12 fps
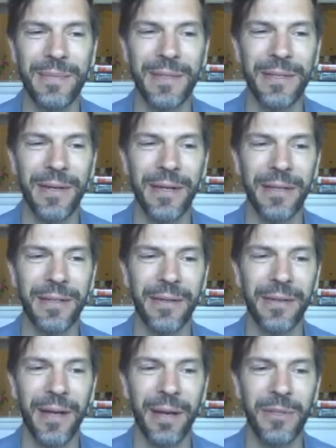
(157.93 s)
so I
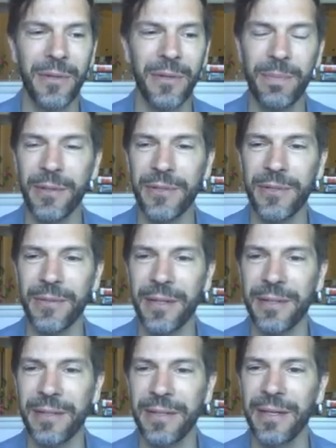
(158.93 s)
grabbed your pulse
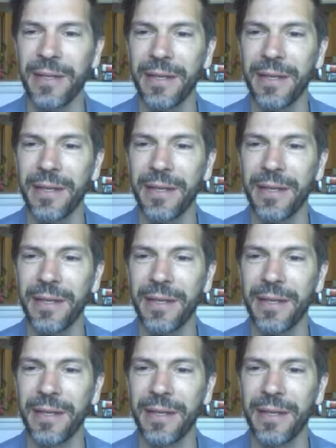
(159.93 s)
rates